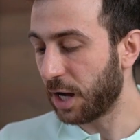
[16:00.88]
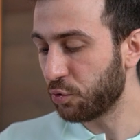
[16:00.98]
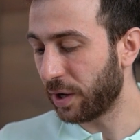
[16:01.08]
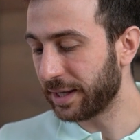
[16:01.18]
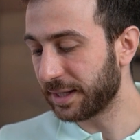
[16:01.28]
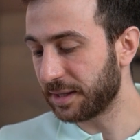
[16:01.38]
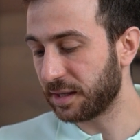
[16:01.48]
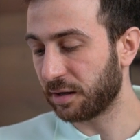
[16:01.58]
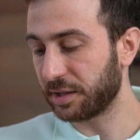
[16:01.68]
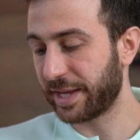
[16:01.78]
do I get in
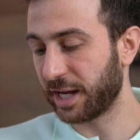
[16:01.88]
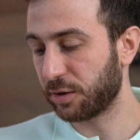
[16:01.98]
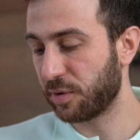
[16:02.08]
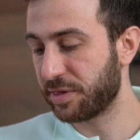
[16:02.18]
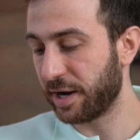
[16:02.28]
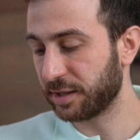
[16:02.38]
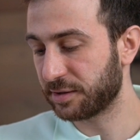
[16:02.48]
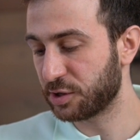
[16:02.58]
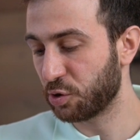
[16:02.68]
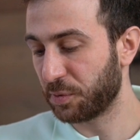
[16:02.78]
contact with
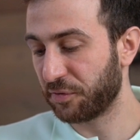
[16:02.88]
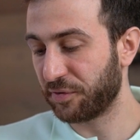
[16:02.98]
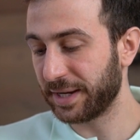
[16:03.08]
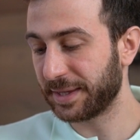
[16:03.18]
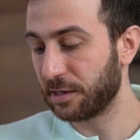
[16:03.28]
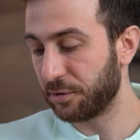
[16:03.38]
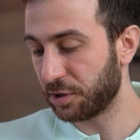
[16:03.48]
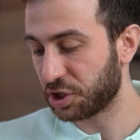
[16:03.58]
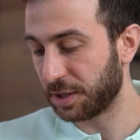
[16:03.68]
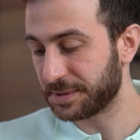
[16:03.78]
doctors who provide
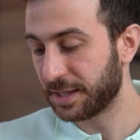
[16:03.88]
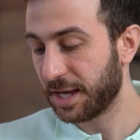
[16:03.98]
clerkships